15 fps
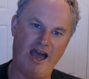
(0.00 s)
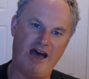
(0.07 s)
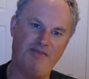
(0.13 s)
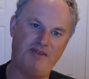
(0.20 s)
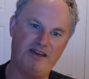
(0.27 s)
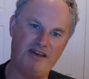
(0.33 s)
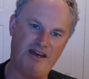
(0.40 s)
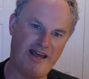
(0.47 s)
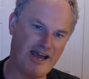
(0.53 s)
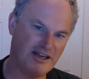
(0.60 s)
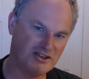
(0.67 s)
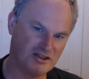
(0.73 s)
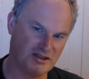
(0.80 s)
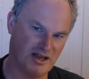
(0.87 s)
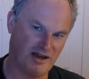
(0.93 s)
At the
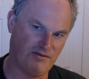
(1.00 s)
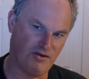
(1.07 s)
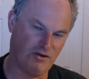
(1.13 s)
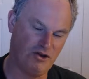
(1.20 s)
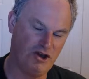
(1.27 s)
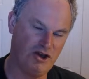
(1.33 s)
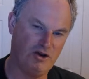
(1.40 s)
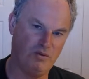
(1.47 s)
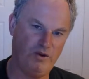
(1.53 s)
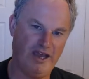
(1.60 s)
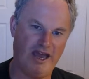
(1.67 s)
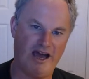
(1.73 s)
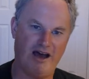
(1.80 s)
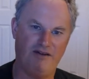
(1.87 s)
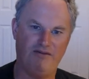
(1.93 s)
next level, we
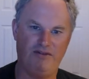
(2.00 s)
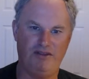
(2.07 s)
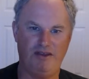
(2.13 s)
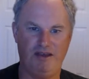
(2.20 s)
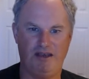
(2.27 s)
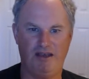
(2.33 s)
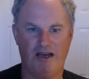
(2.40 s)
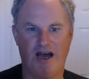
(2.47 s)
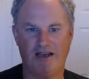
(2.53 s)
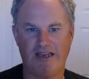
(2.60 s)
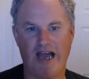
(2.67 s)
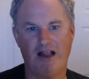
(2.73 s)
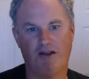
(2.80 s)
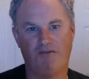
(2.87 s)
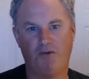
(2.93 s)
have the
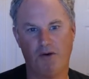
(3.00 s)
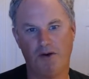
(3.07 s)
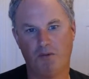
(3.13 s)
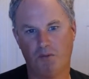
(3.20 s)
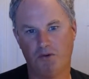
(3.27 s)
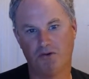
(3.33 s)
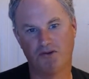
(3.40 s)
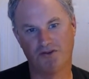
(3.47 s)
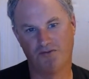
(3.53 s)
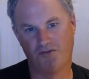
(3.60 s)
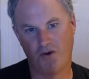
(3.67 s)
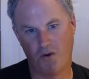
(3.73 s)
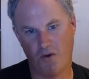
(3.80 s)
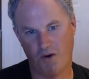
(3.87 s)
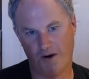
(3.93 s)
California Rules of
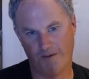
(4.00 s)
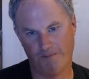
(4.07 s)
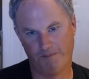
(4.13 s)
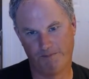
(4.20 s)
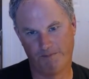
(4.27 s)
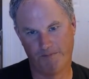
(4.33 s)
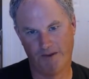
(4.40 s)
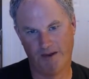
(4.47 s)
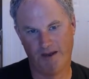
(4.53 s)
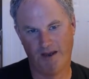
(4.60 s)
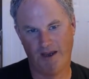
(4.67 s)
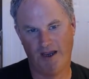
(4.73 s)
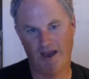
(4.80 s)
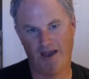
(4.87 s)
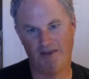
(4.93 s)
Court,
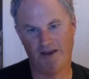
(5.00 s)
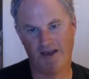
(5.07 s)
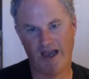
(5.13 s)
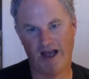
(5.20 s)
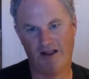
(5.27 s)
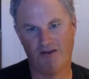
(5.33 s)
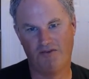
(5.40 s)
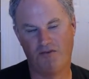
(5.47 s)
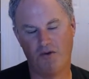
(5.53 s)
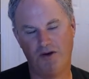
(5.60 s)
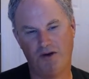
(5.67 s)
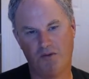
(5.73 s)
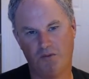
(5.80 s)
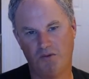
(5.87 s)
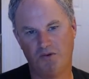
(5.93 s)
and the
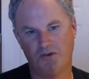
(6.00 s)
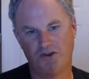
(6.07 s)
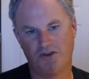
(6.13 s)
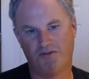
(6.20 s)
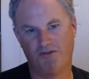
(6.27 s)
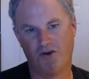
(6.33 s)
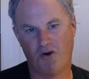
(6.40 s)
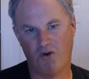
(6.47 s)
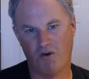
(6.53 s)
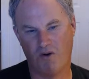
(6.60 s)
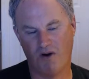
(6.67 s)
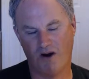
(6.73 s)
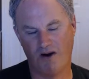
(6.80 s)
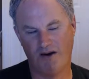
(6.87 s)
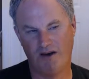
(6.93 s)
California Rules of
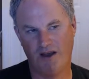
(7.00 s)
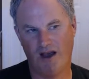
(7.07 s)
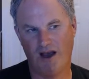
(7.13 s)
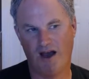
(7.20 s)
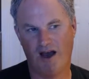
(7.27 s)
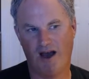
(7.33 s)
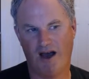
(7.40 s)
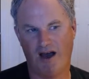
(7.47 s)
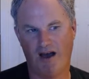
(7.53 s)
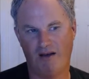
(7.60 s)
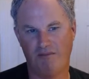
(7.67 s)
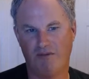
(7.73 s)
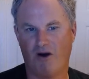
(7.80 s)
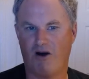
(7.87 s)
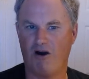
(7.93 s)
Court
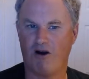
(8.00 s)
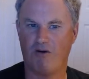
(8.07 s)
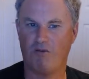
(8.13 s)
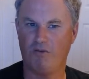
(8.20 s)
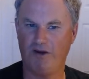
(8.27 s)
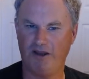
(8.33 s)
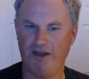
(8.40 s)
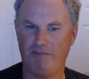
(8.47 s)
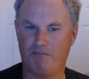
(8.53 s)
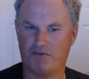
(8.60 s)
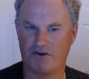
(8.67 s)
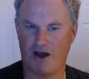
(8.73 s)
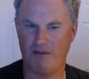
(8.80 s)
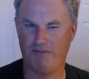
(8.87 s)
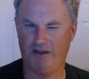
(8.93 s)
are really
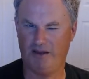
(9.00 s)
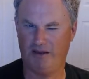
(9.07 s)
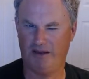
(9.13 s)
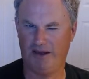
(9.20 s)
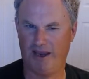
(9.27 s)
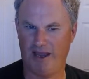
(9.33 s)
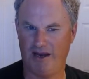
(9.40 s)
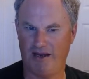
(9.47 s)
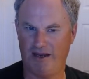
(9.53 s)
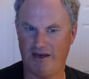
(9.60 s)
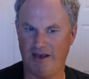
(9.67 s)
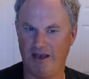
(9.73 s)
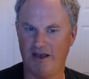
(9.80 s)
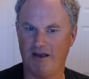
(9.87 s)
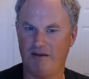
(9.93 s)
promulgated
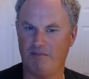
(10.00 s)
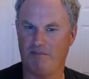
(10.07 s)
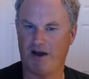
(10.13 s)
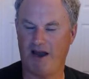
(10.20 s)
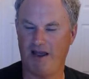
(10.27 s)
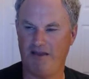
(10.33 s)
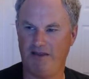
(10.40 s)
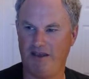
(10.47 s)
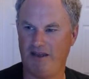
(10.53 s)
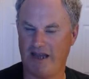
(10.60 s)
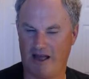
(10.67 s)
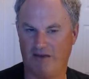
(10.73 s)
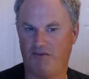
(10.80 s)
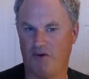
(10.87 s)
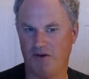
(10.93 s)
by the
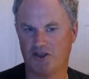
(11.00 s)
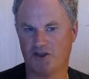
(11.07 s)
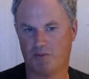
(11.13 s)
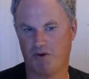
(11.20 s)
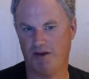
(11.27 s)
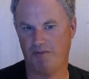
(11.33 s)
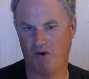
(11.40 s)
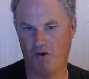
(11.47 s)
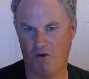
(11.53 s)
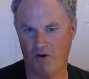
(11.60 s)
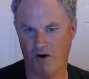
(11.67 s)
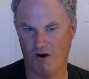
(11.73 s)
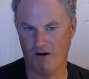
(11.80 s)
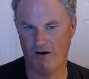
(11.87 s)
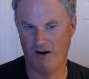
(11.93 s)
California Supreme
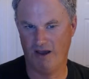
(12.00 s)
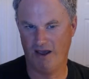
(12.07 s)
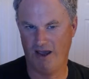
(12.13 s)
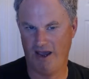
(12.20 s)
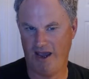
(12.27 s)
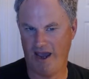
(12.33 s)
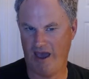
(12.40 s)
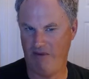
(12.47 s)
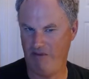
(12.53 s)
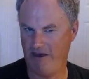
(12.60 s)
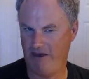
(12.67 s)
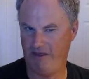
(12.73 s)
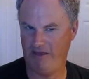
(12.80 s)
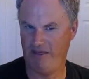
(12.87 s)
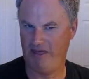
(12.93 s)
Court. And
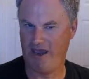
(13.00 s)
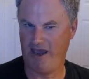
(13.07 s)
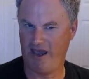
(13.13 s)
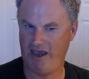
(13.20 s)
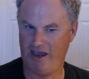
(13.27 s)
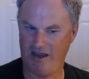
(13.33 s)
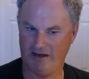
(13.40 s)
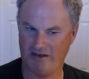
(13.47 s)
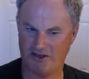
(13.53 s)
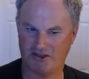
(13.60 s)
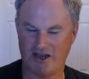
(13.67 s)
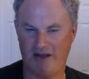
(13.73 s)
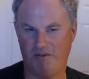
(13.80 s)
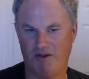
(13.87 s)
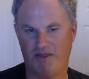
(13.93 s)
then they
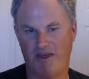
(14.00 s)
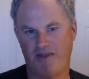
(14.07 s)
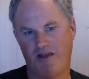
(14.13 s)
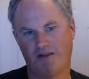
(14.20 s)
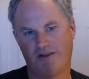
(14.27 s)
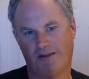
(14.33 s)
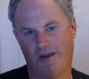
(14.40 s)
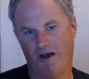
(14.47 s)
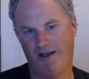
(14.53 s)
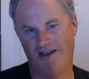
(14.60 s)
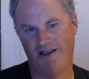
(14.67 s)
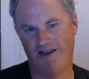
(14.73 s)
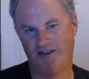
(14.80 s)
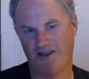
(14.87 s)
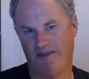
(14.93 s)
decide what they think the law
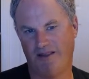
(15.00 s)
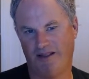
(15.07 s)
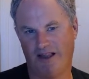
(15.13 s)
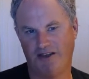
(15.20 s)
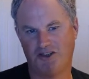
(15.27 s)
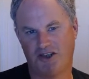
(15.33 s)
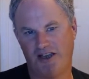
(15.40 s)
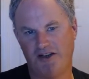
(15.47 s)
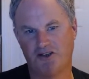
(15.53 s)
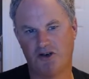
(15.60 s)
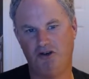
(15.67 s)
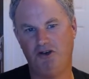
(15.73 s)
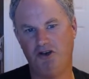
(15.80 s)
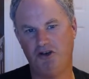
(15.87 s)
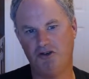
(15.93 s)
is, and the legislature
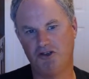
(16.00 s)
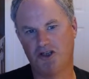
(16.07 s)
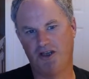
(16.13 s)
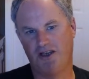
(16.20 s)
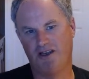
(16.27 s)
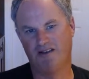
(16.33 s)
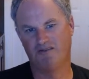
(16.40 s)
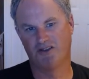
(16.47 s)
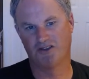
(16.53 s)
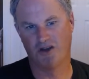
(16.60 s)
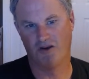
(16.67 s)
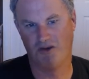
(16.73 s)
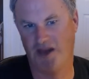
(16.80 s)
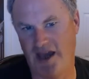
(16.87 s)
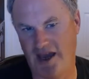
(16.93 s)
usually gives its
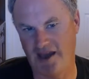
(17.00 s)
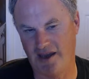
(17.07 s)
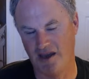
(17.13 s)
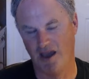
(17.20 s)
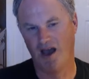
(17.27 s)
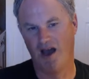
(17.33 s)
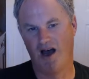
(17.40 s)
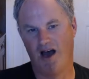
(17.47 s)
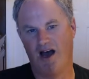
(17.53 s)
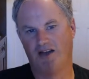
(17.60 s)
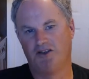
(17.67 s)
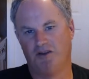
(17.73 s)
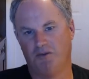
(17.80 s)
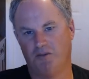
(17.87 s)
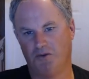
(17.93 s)
okay
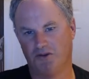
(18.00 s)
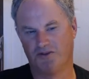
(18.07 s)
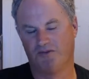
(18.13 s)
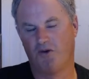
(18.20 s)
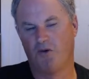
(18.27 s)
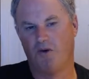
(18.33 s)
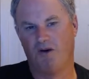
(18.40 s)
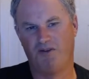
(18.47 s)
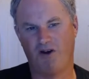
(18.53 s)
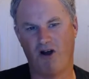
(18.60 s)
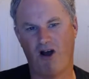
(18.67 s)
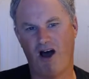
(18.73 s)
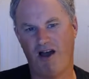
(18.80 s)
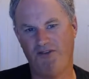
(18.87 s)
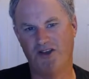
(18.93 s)
to the rules of court.
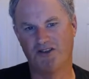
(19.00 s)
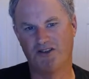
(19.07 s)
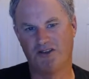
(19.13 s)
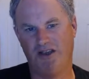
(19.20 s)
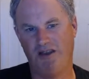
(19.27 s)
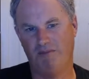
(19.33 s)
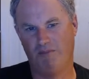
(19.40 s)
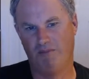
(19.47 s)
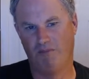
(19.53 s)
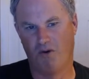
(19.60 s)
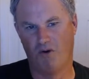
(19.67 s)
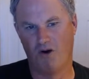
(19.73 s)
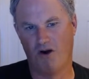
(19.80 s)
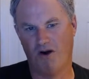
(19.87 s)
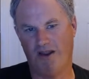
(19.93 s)
They're obviously
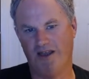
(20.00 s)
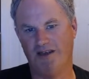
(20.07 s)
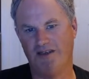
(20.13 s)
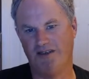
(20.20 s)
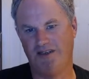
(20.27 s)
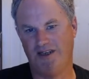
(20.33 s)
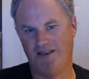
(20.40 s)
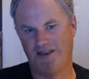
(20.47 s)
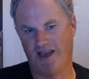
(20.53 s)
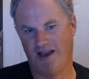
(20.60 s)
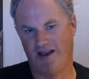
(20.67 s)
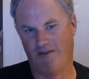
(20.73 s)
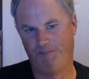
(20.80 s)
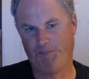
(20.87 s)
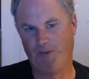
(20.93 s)
more in
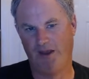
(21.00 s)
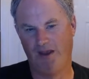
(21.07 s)
detail.